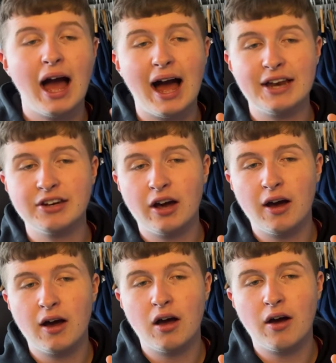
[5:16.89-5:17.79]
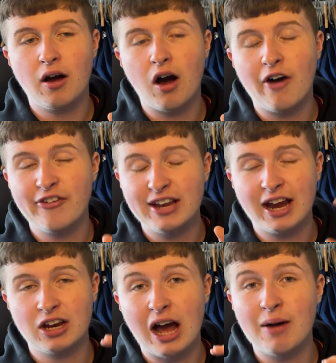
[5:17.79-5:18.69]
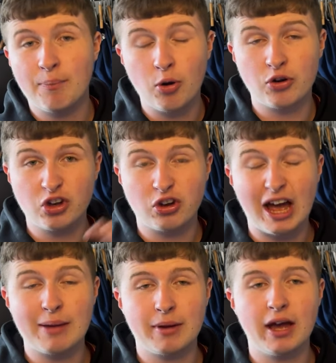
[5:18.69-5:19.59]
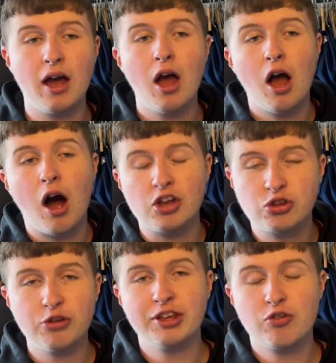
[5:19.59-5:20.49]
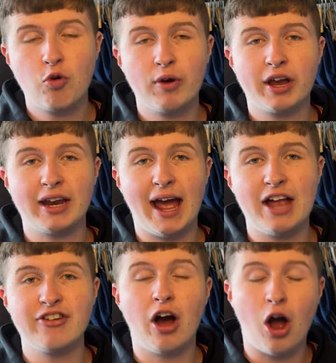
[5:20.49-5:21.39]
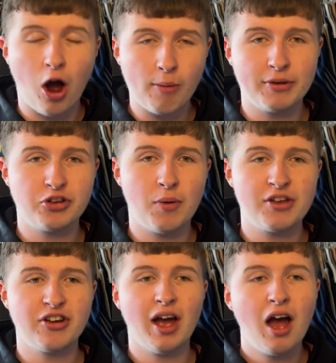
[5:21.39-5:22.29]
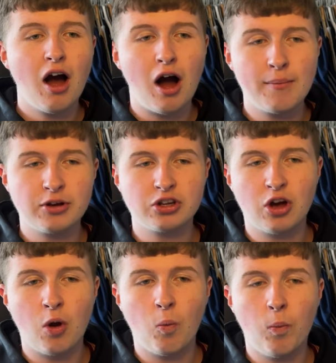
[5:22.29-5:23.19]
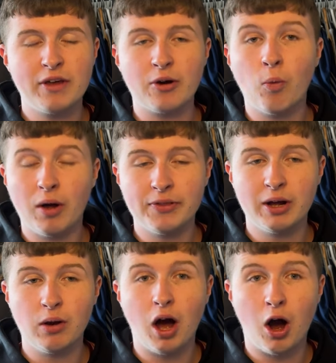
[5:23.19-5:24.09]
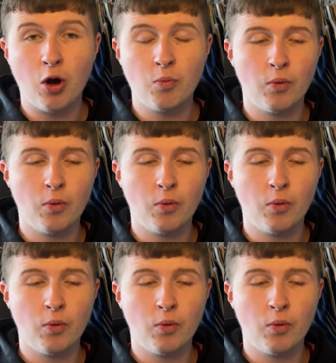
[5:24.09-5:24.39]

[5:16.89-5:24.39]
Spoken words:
And I think they're going to have put on a good game here. I do think Crawley are going to edge it. I hope they do edge it. I'm going to go with a 1-0 home